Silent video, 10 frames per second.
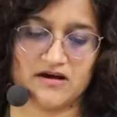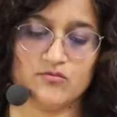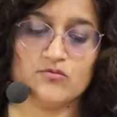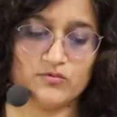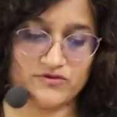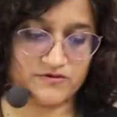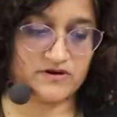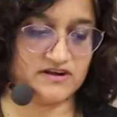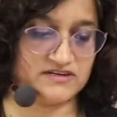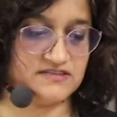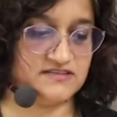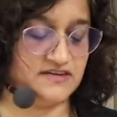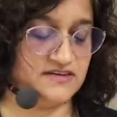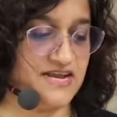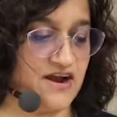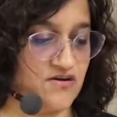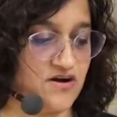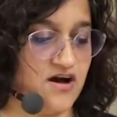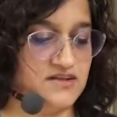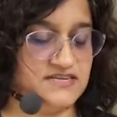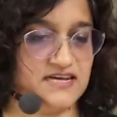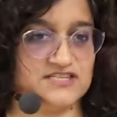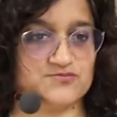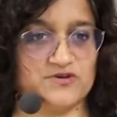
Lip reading: with regard to the narrow contents, where I